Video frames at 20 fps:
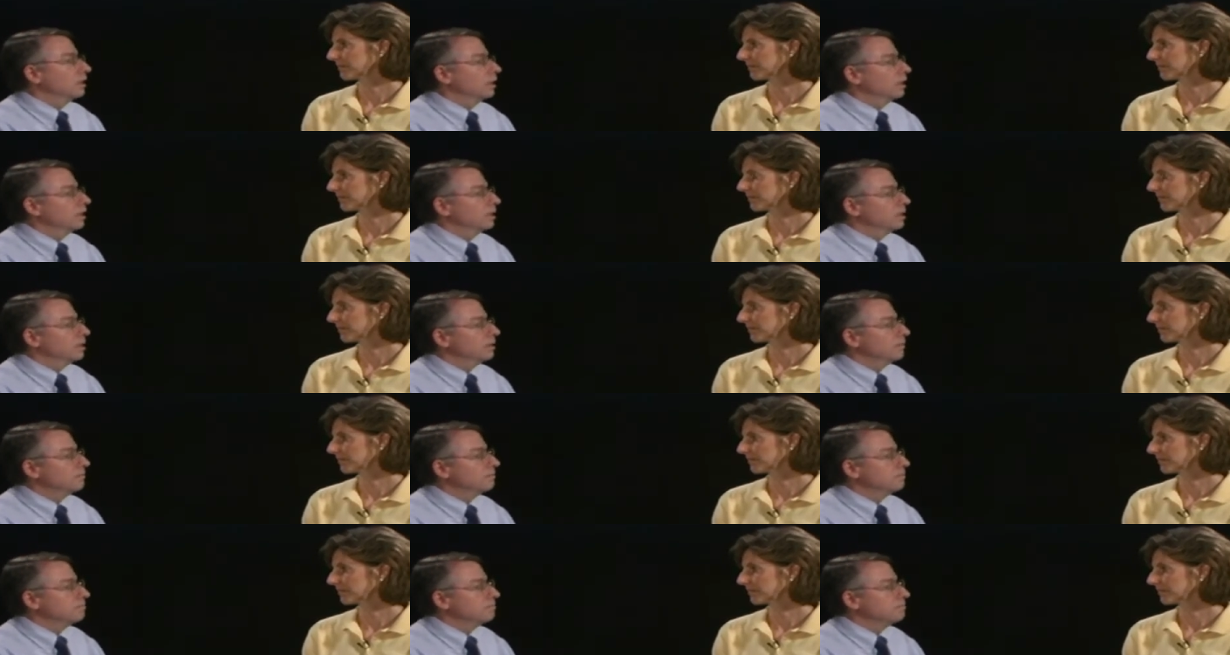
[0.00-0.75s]

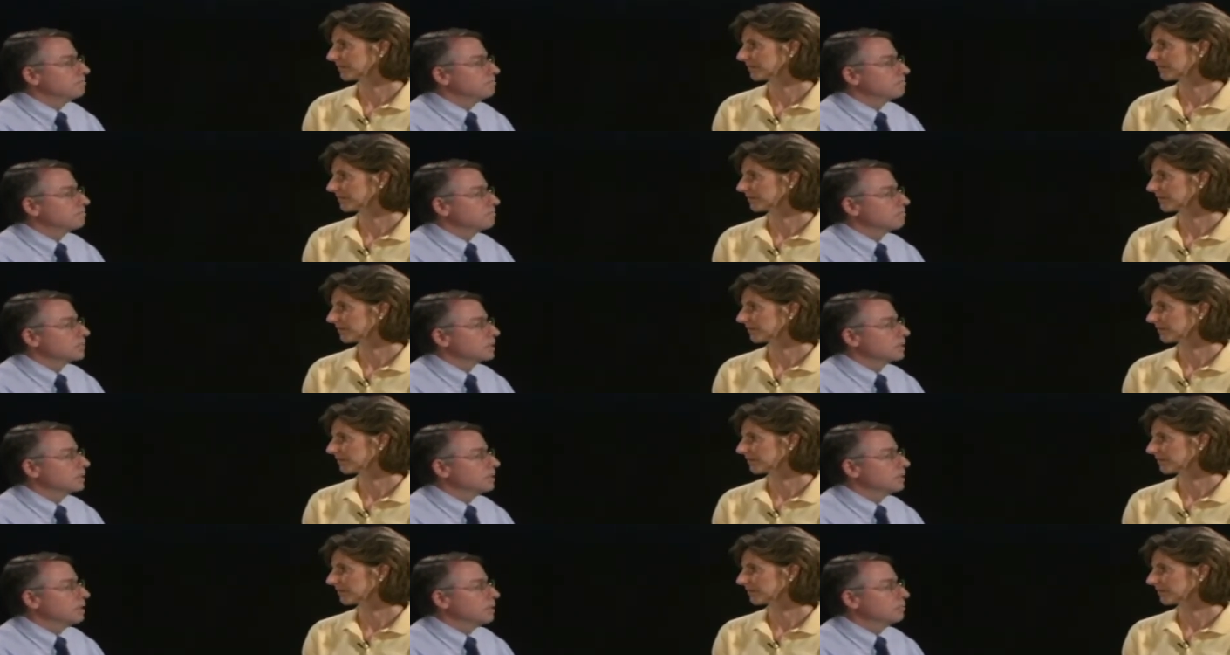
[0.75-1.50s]

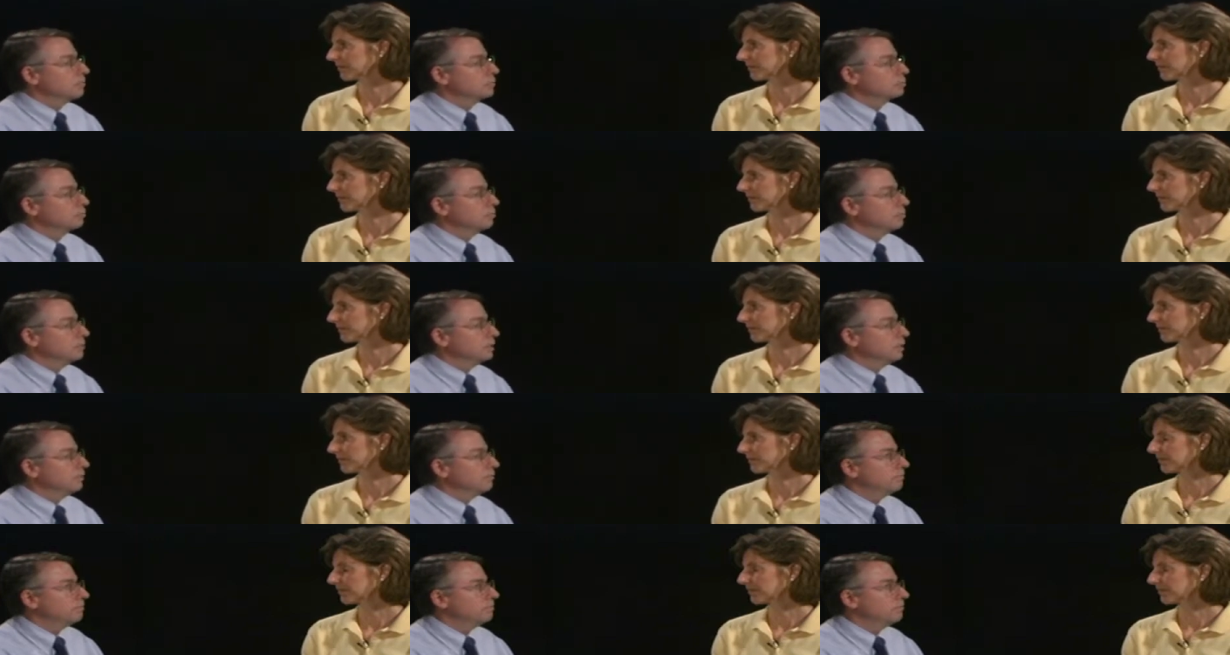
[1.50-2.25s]
Speaker 1: The numbers would
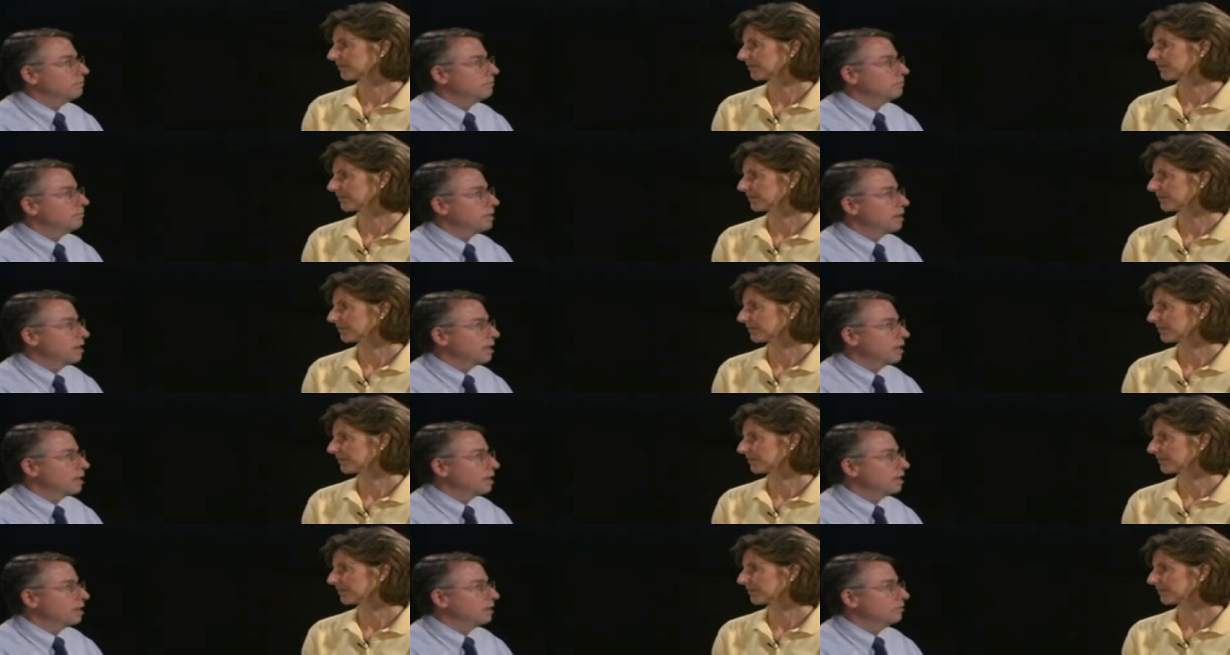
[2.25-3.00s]
be
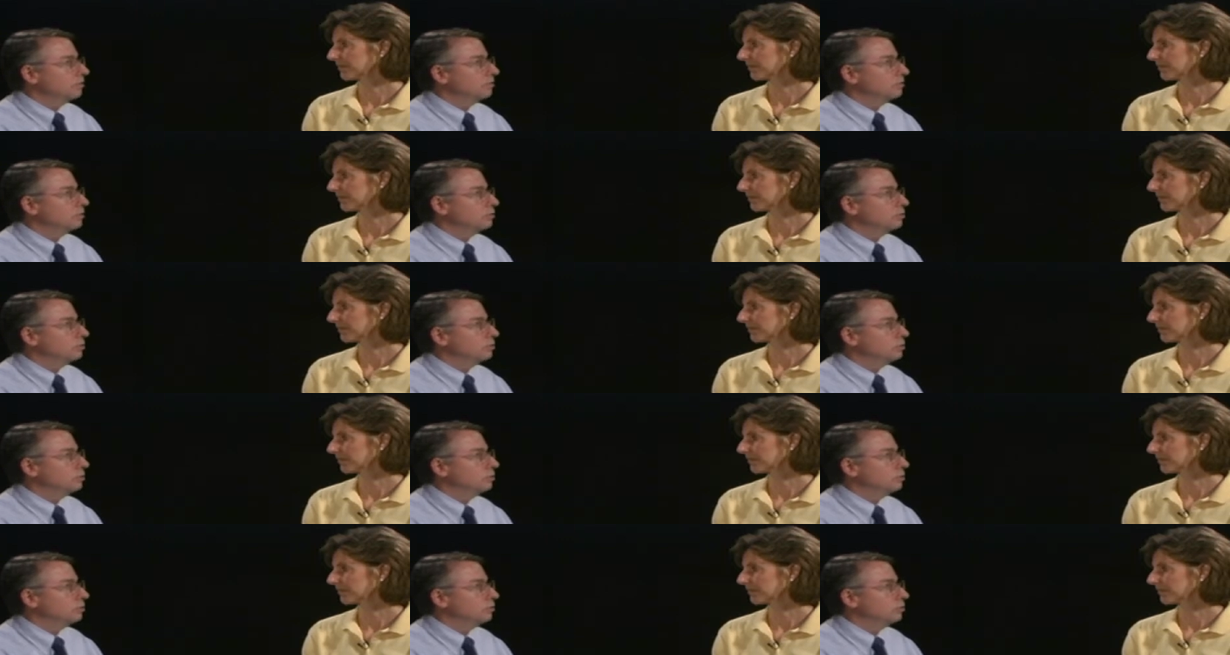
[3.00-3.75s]
5,
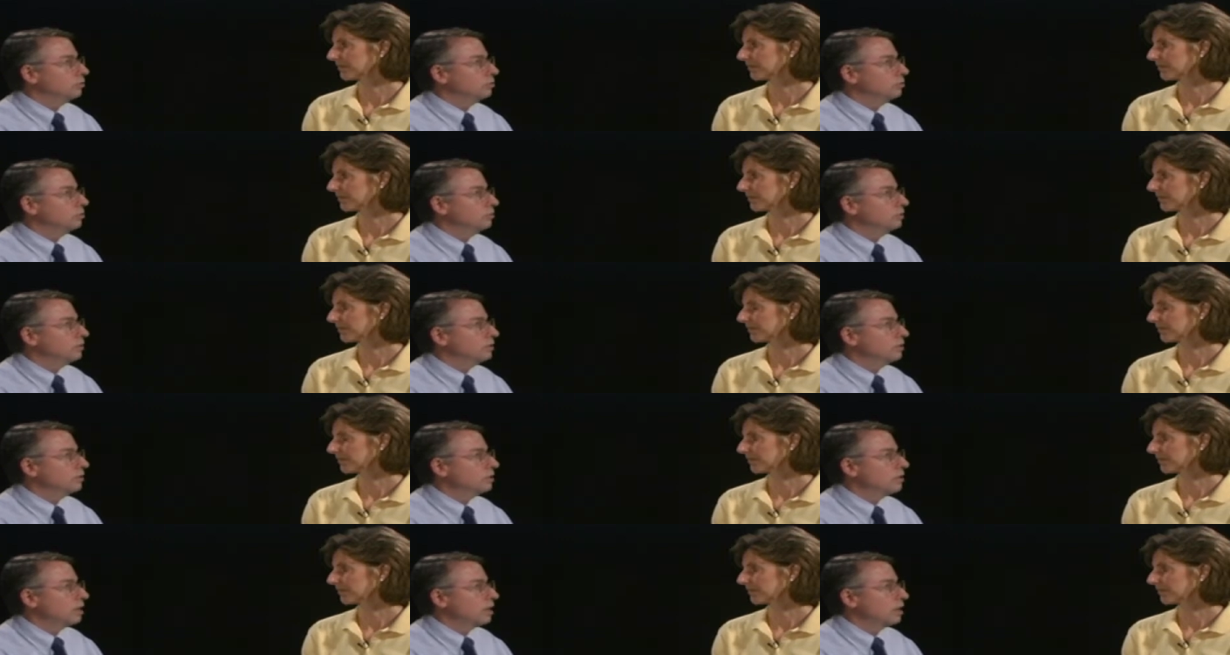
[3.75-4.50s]
2,
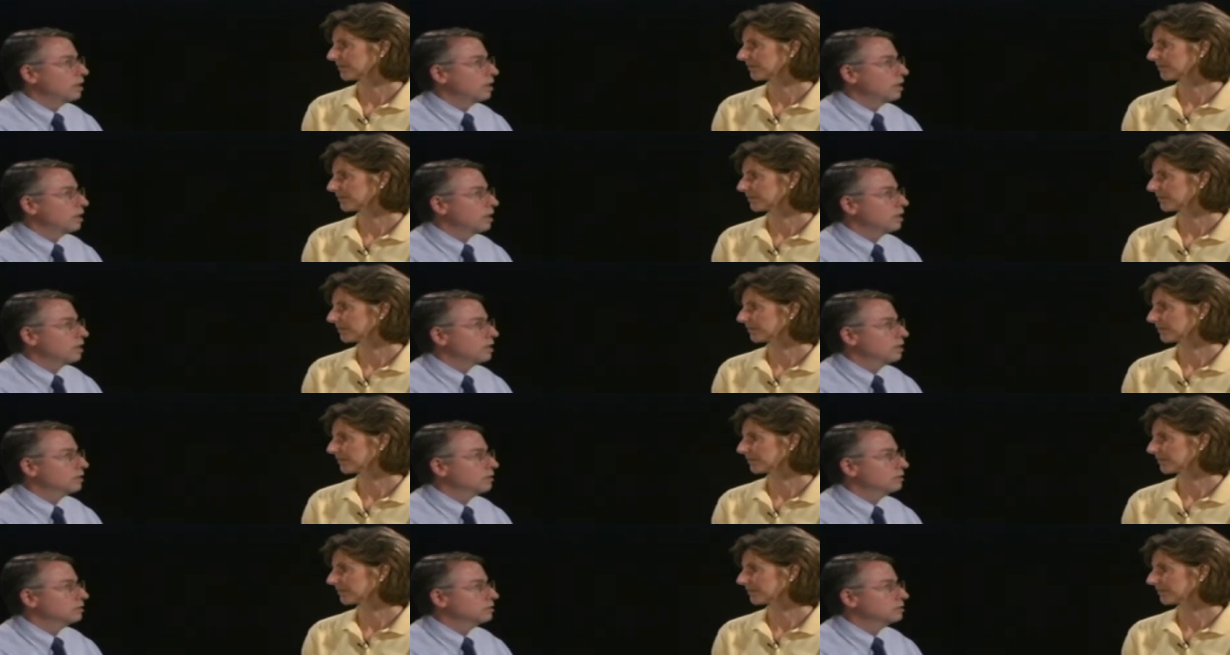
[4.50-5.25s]

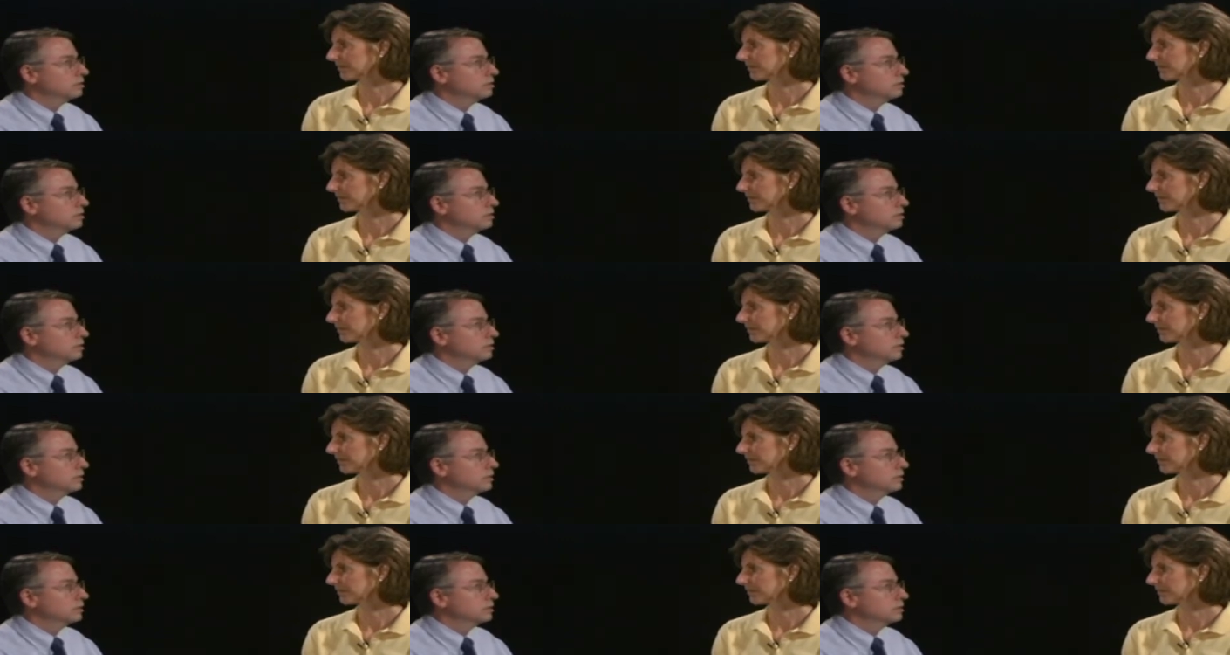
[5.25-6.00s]
9,
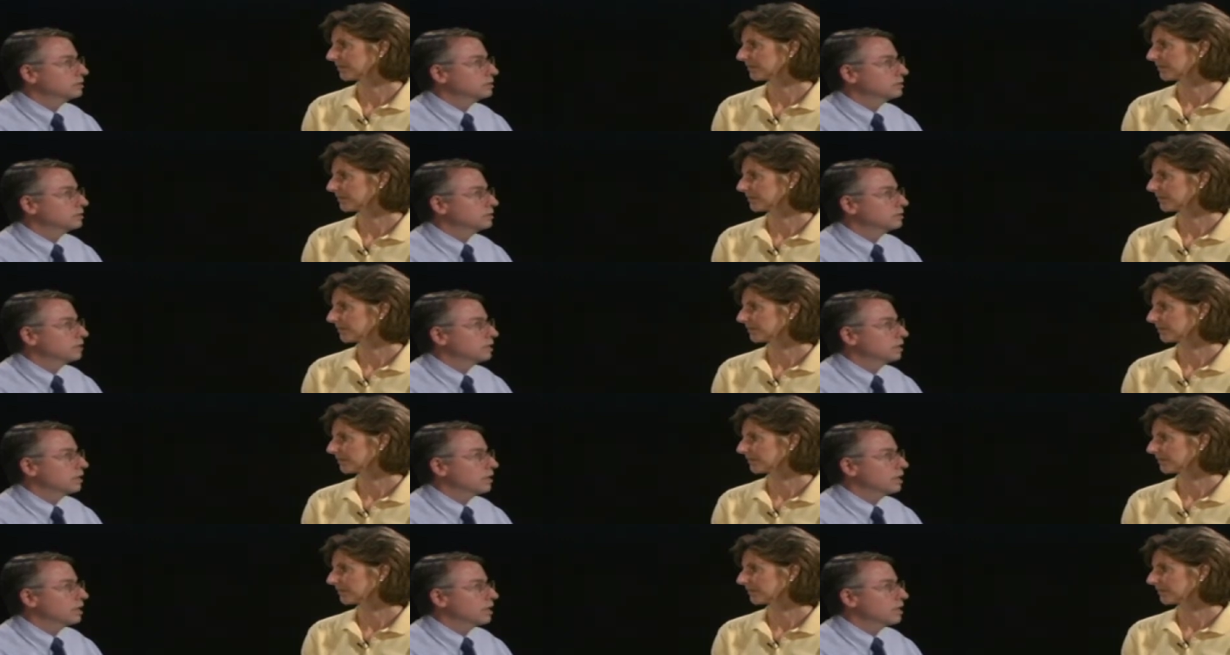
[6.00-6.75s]
6,
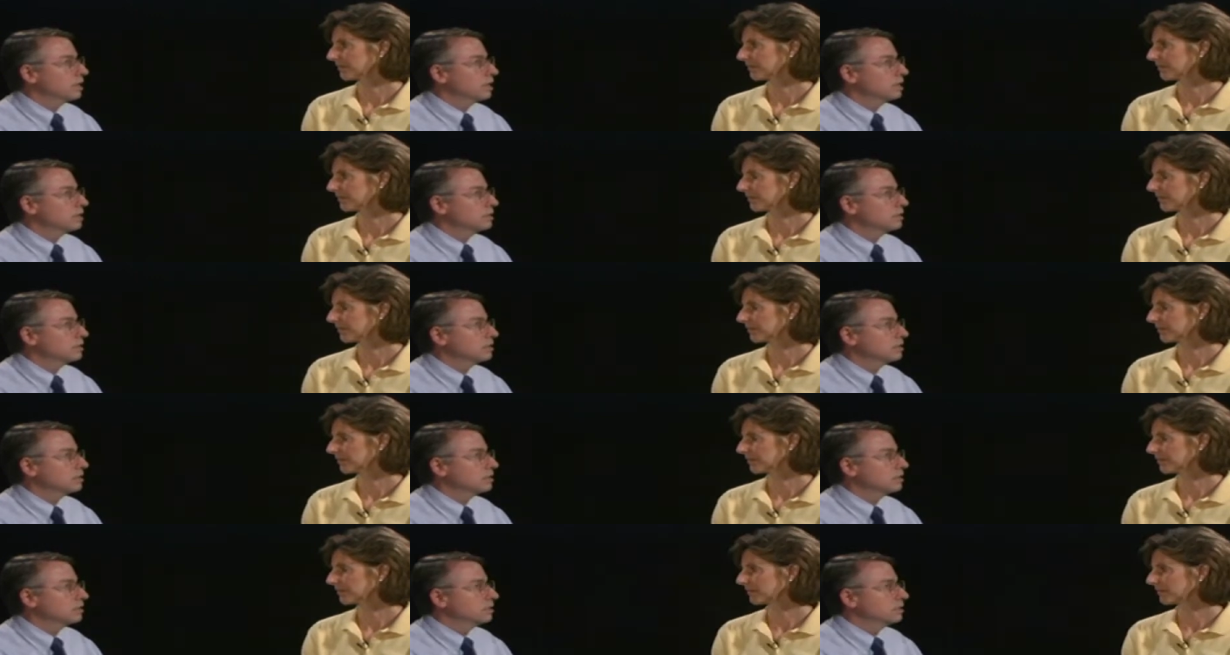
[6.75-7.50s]

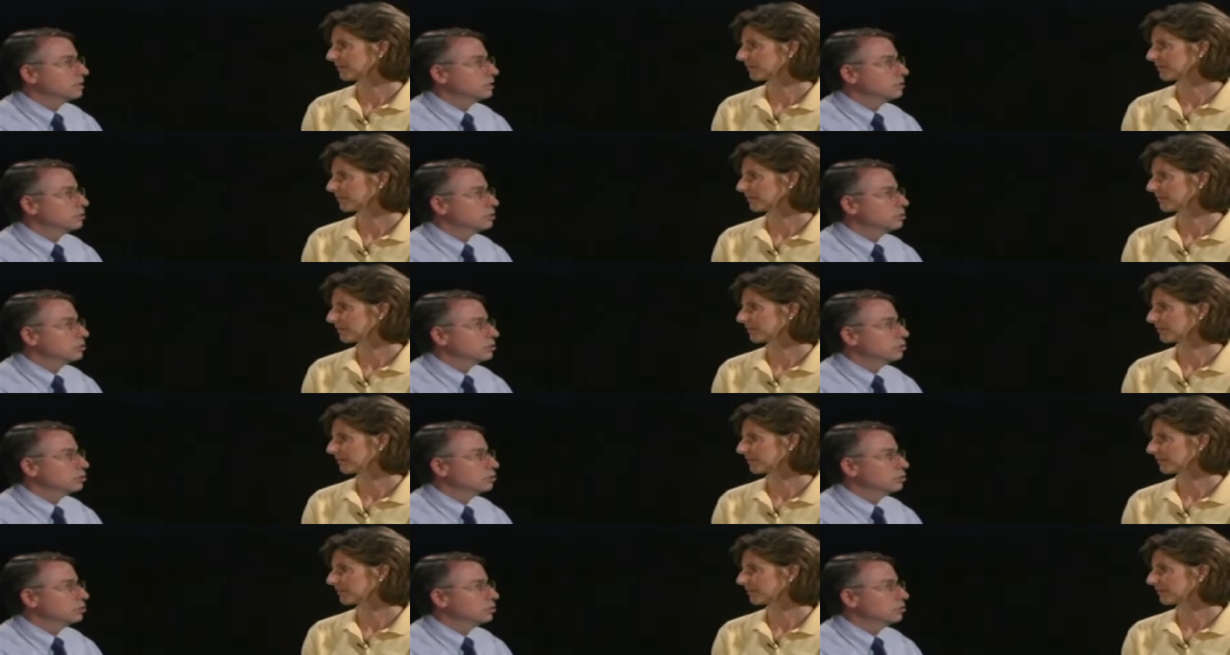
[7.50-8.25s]
8,
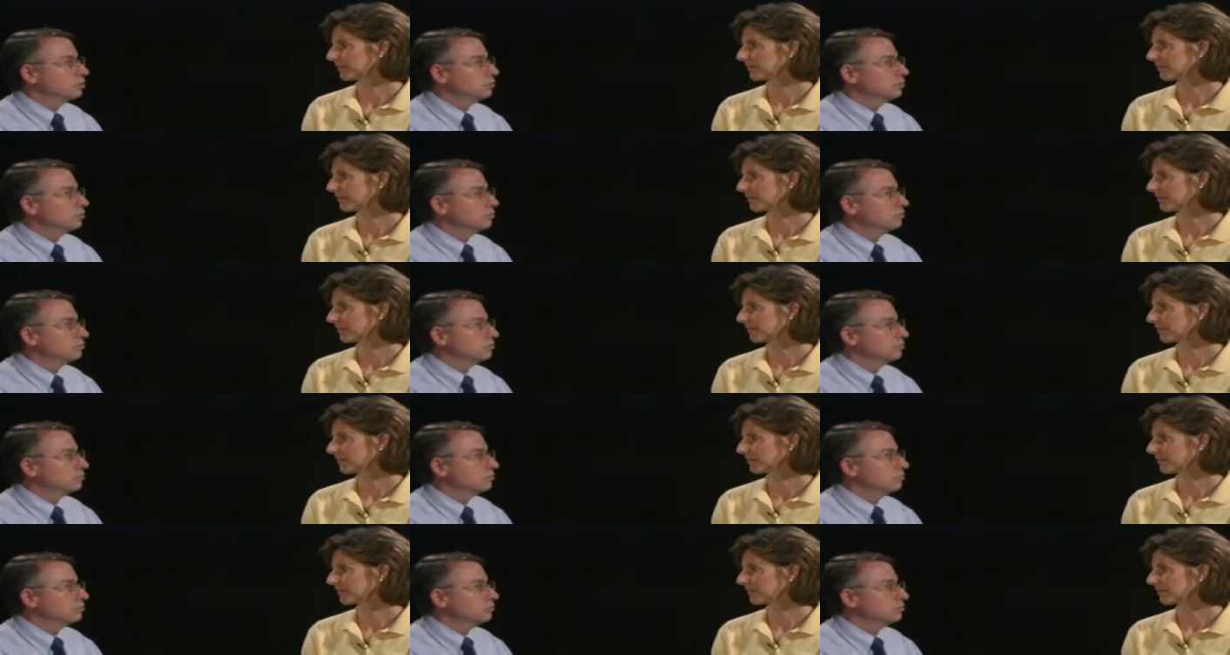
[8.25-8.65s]
2.